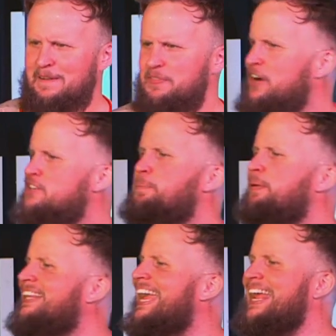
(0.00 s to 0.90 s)
There's
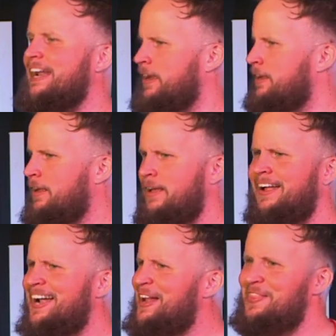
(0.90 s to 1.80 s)
planning.
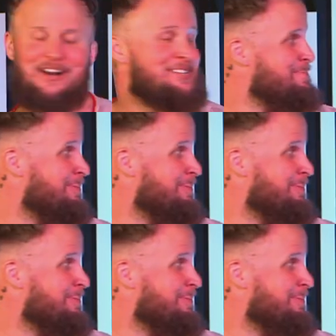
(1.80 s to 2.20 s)
There's